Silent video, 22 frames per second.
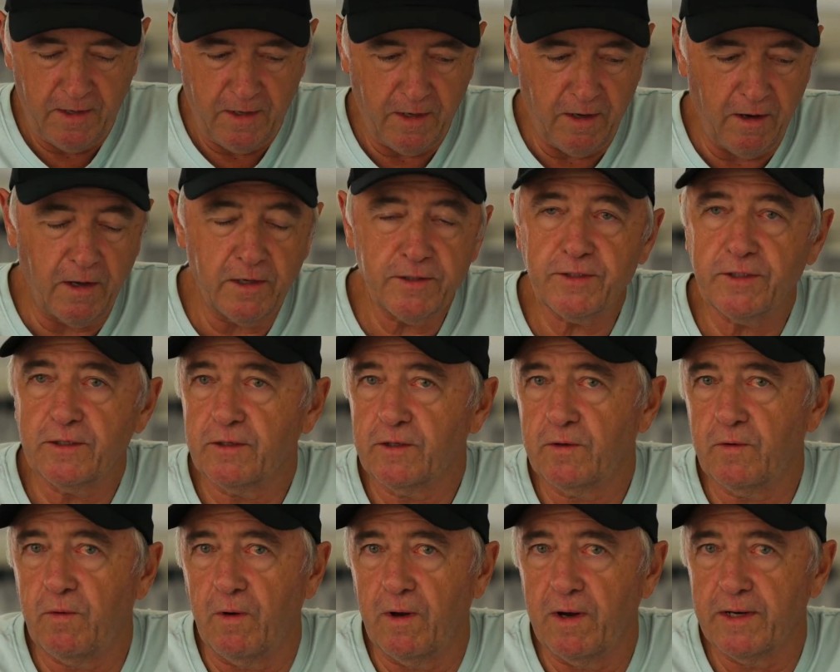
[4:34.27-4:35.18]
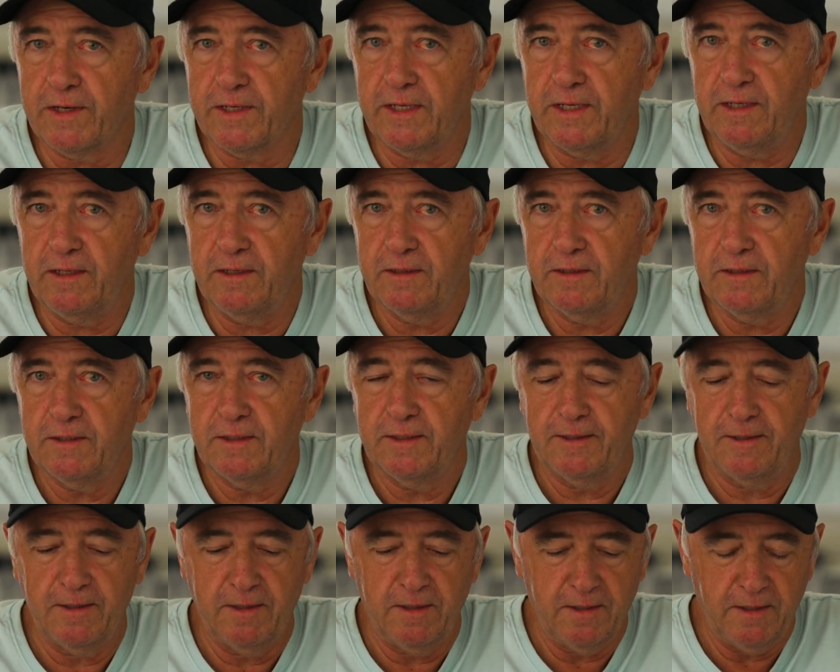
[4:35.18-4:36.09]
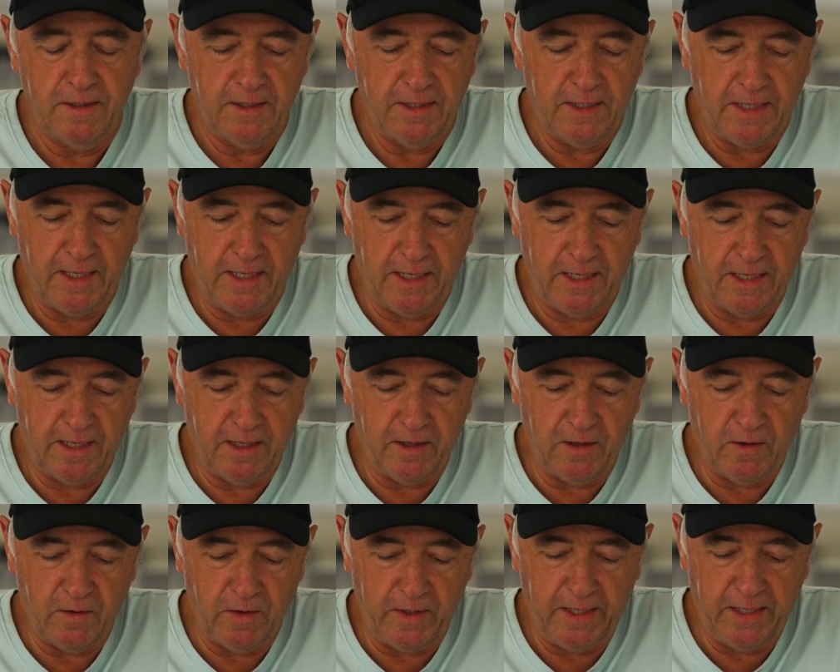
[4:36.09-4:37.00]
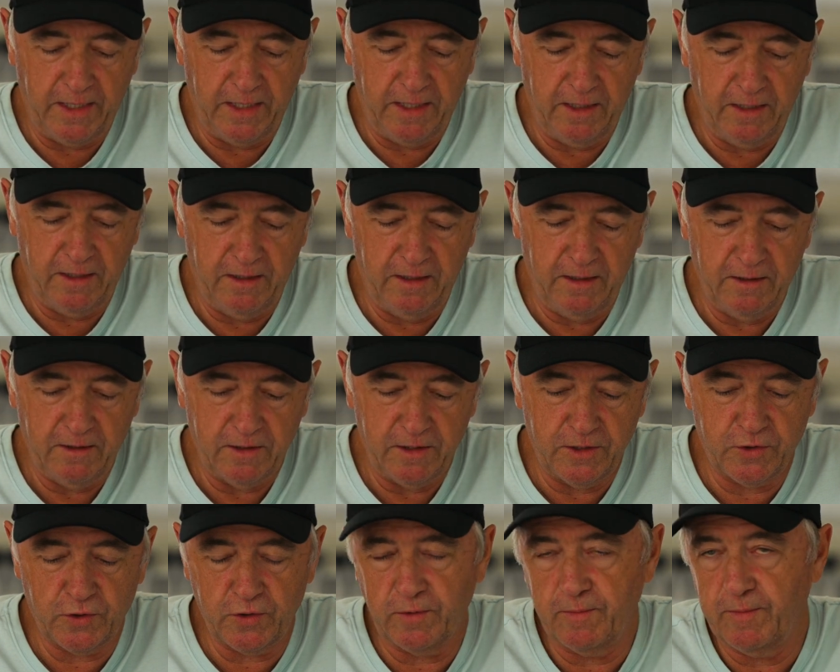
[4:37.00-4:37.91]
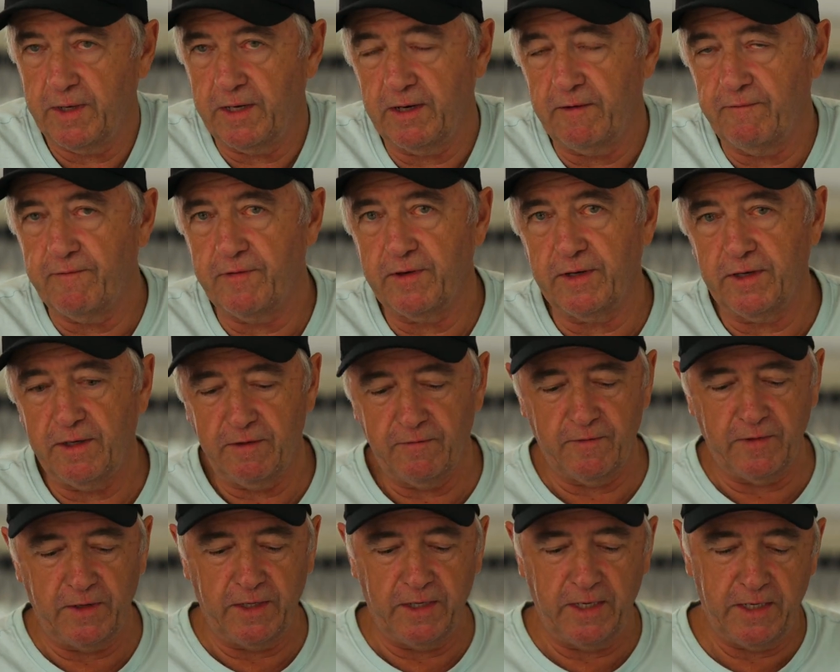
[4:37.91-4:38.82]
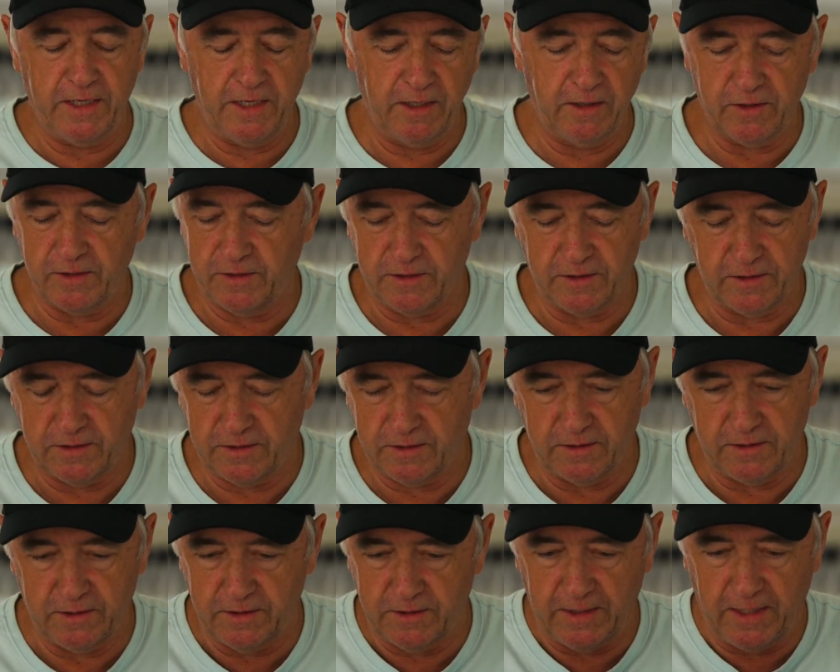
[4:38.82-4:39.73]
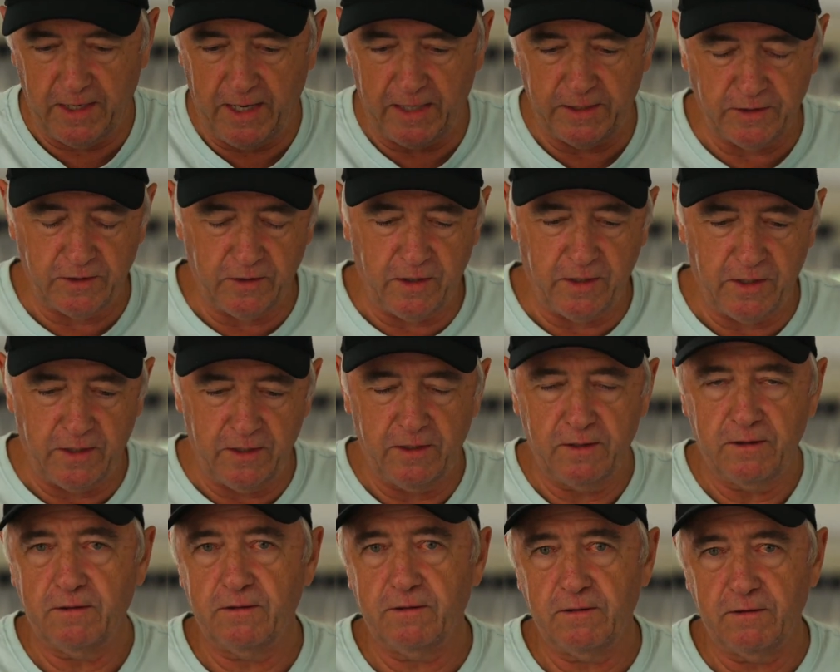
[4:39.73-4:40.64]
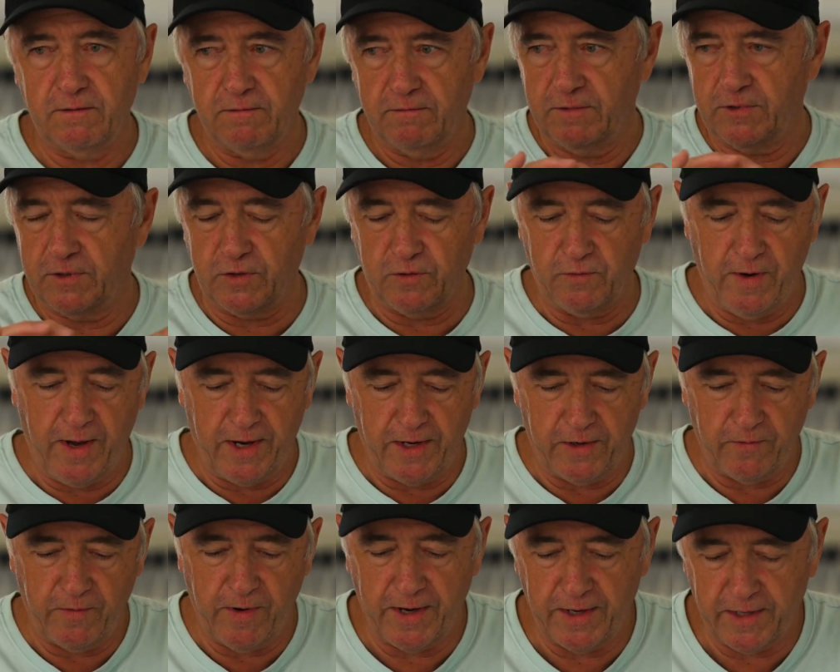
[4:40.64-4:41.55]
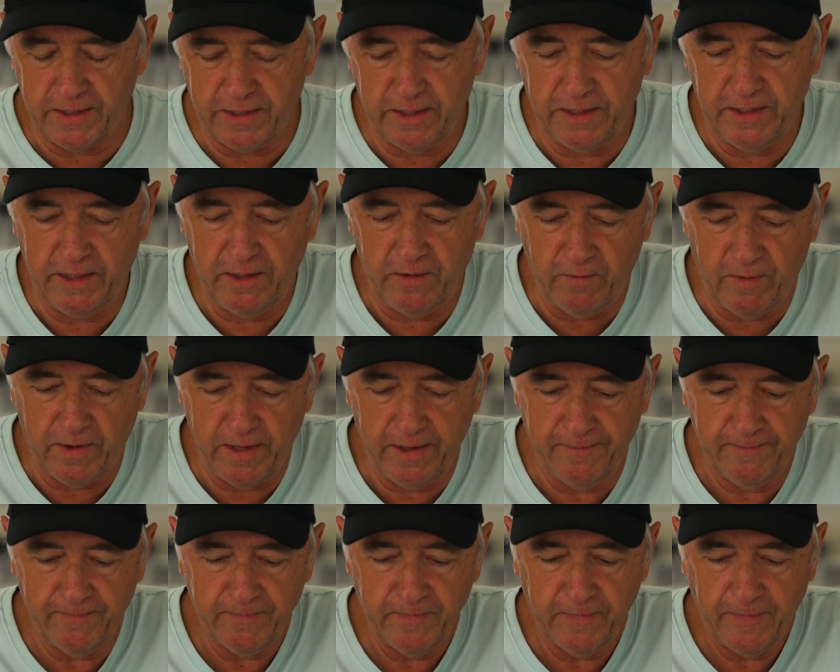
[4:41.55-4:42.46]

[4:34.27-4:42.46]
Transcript: loss in quality. There shouldn't be any vignetting because it hasn't got a surround around it anyway.